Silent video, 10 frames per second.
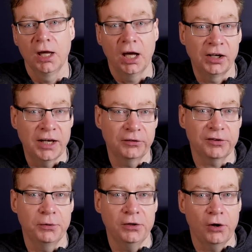An
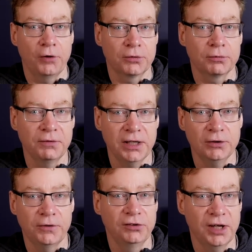announcement of the reveal
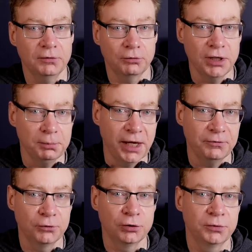of the Gen 3
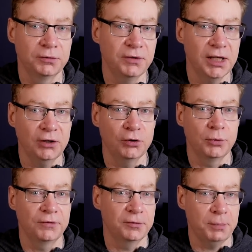platform and vehicle
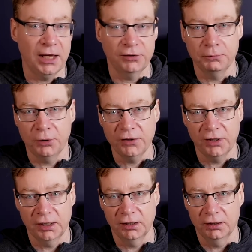with specs and
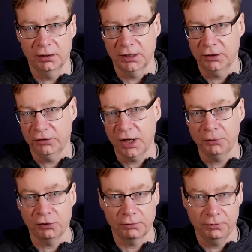pricing, like the
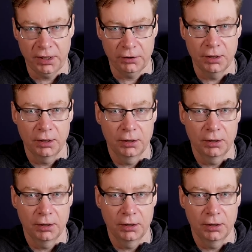Cybertruck reveal.